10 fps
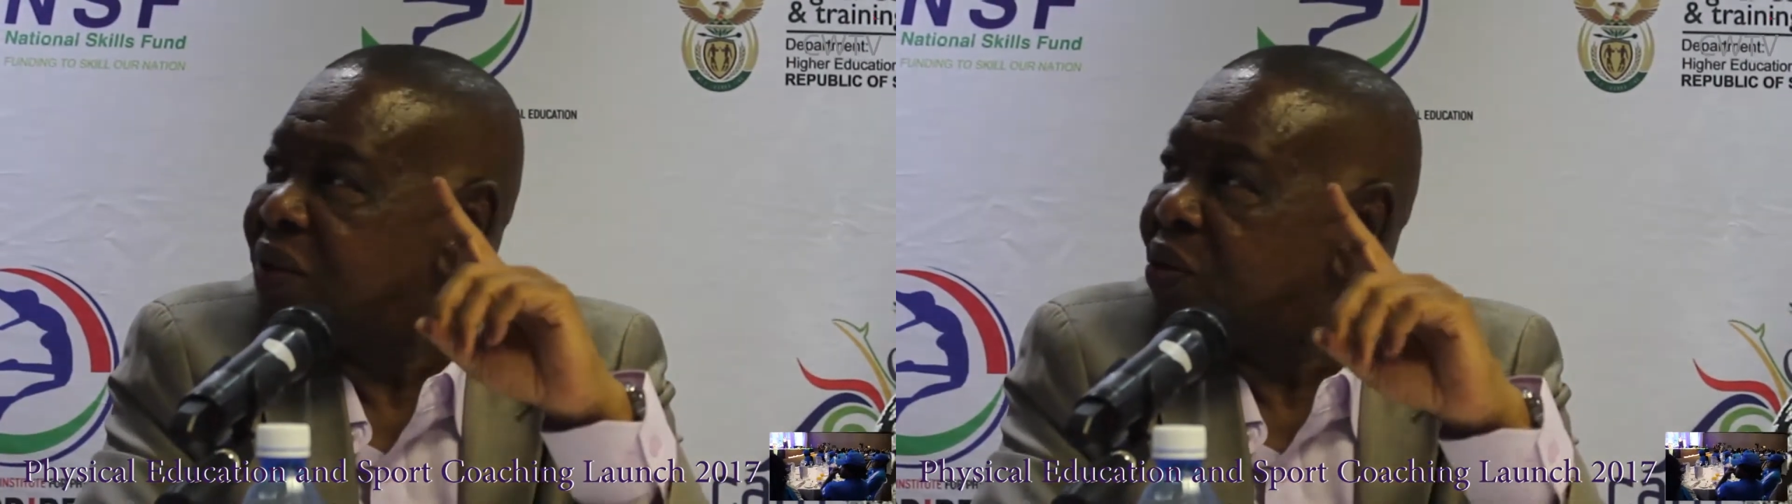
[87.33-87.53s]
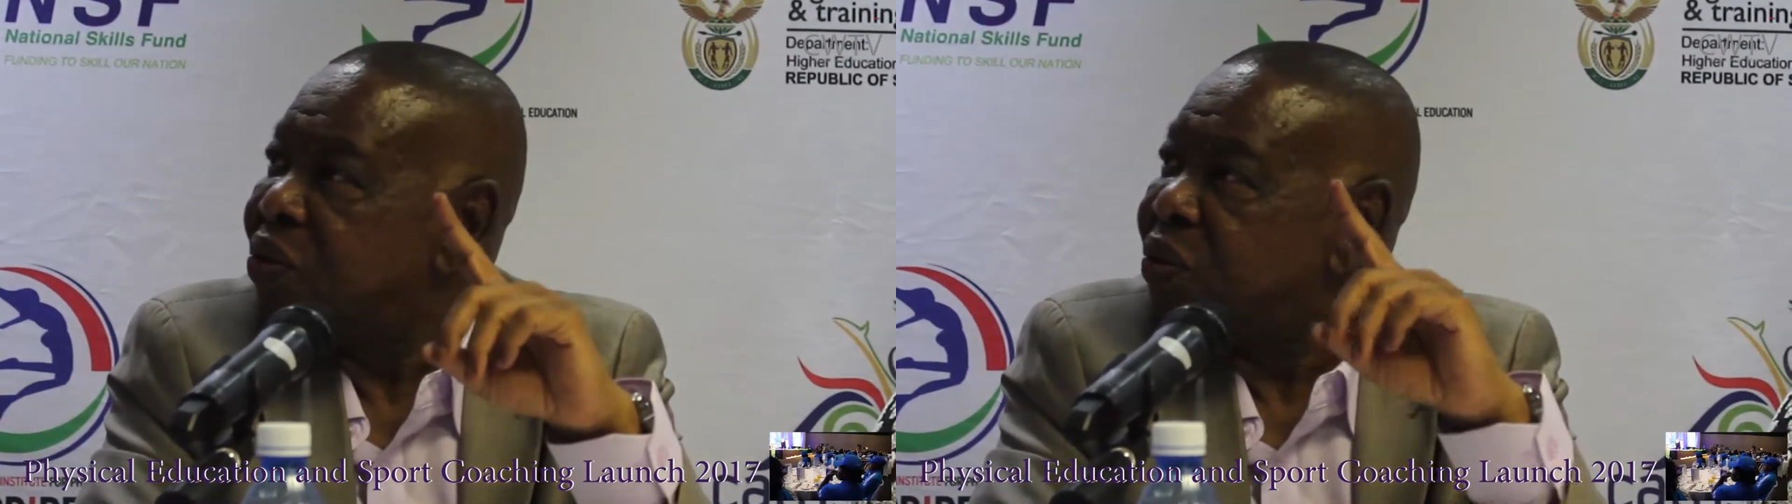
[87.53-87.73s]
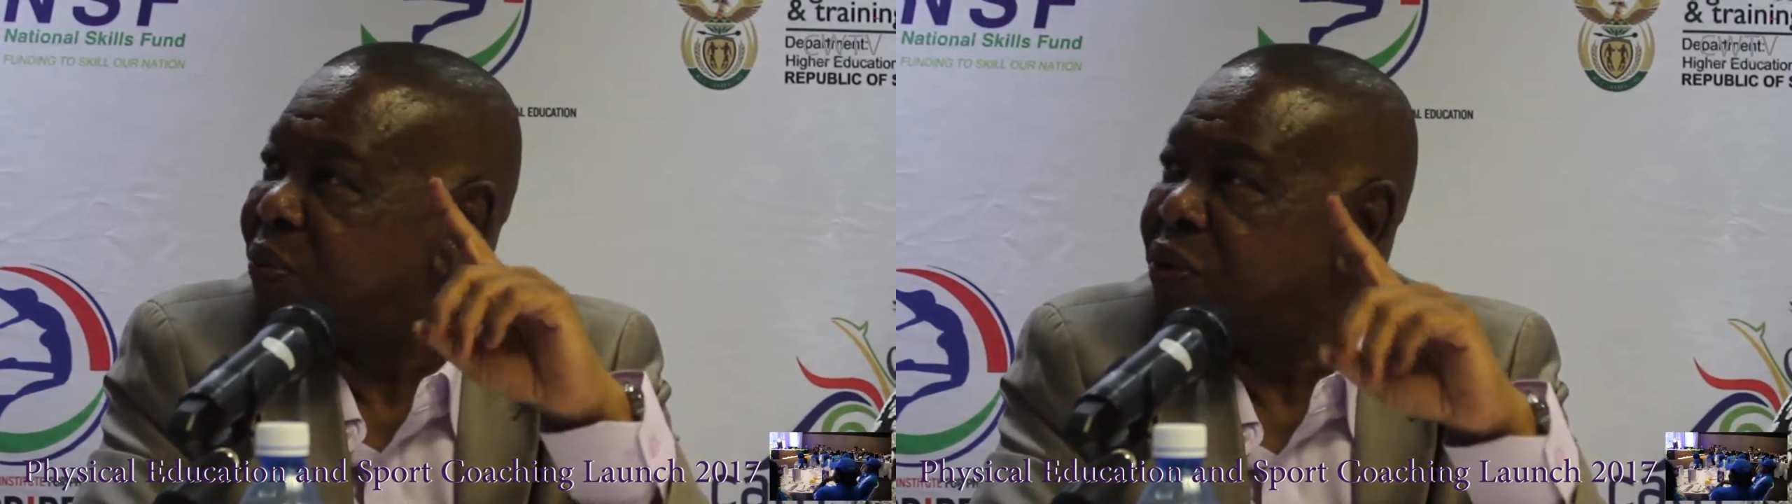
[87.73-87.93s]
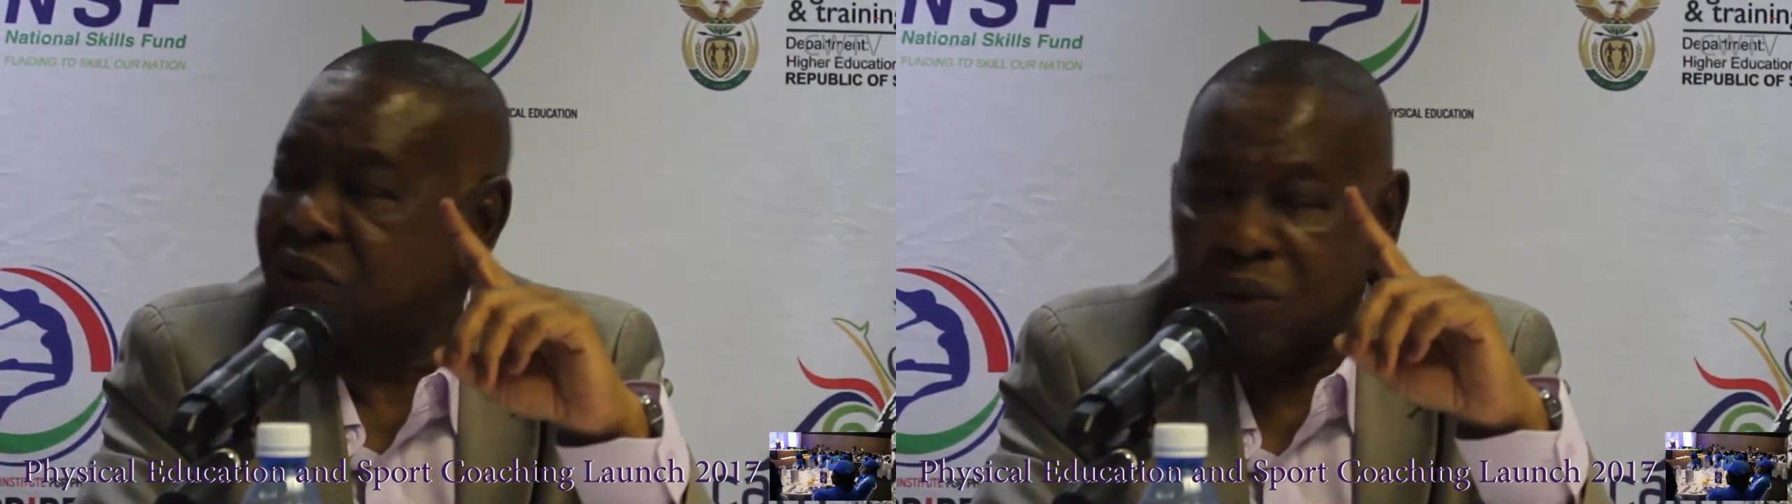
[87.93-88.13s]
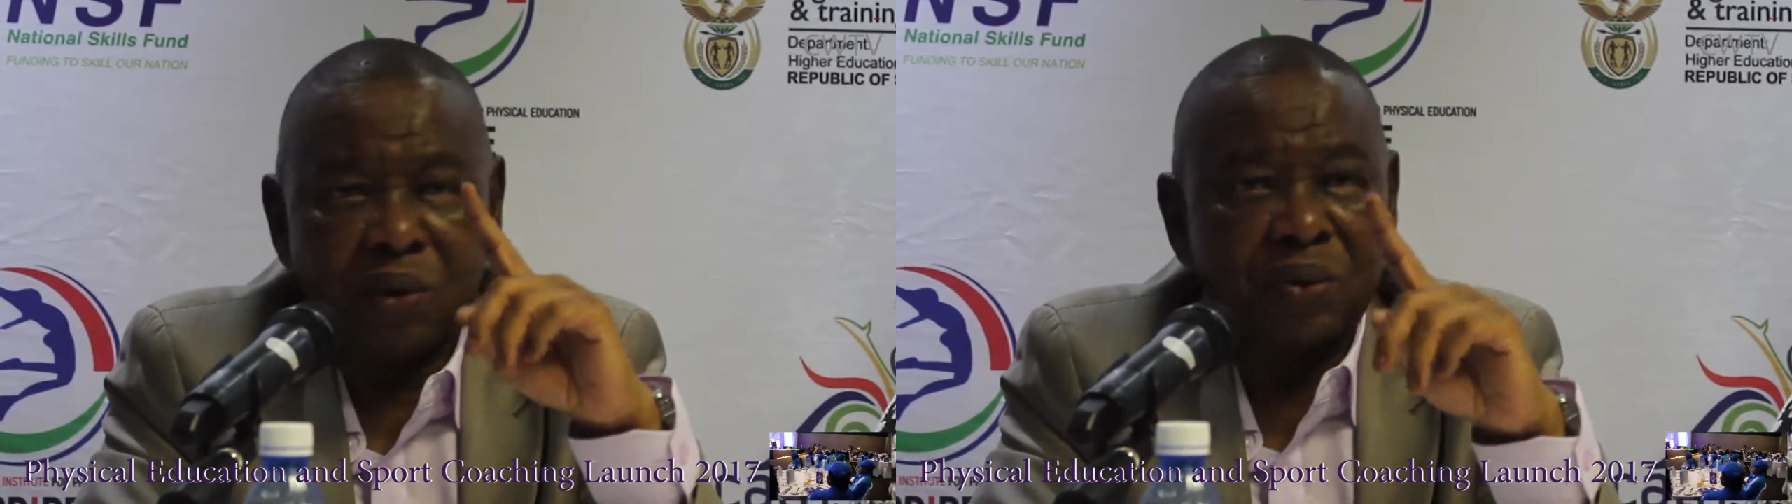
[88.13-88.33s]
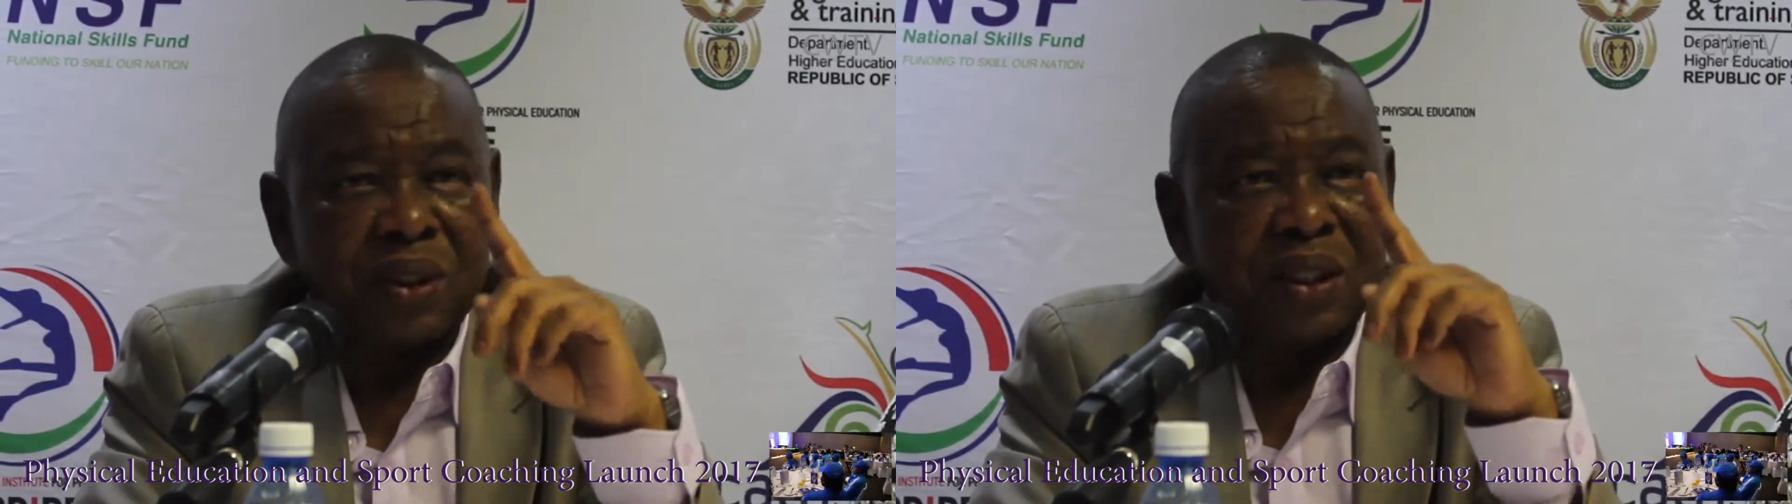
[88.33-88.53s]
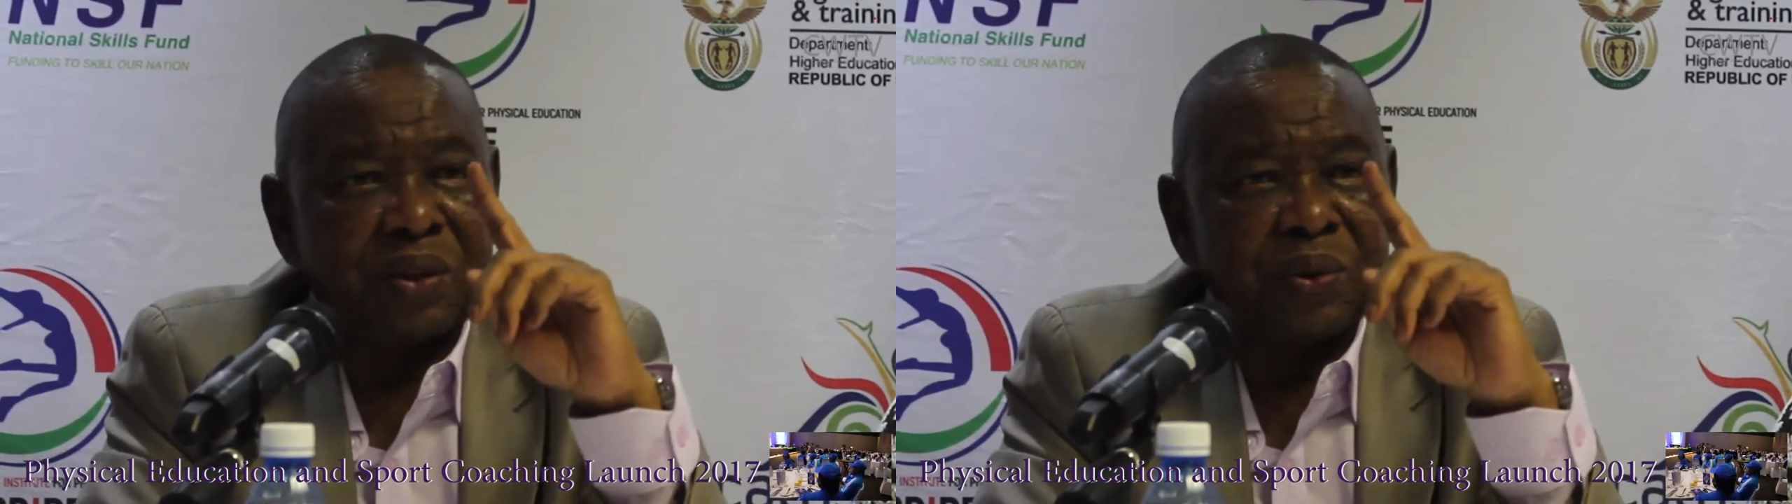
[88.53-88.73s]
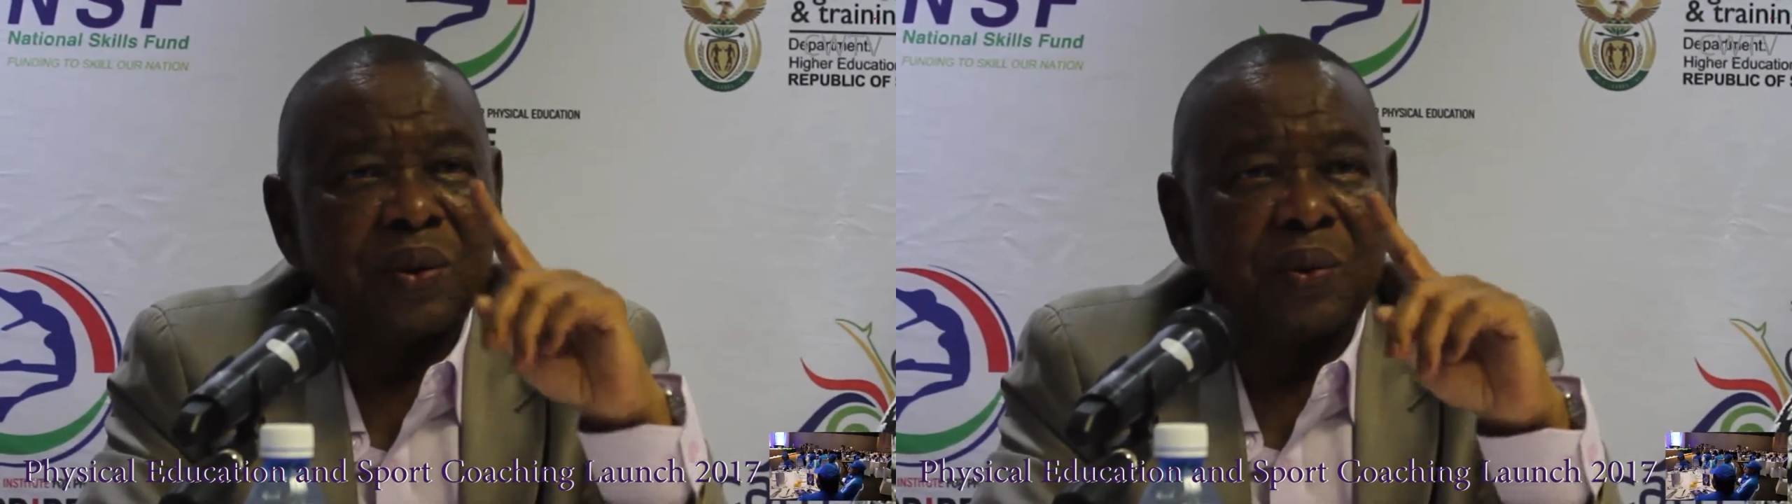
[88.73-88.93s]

those sports codes are doing